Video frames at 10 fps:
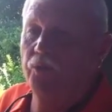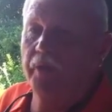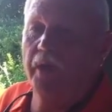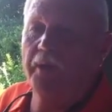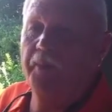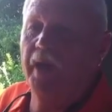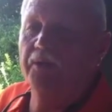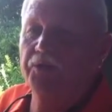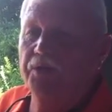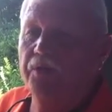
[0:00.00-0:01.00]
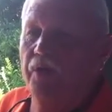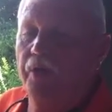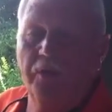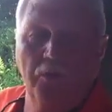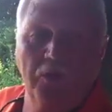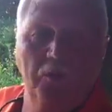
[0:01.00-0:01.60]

We're not about seniority. We're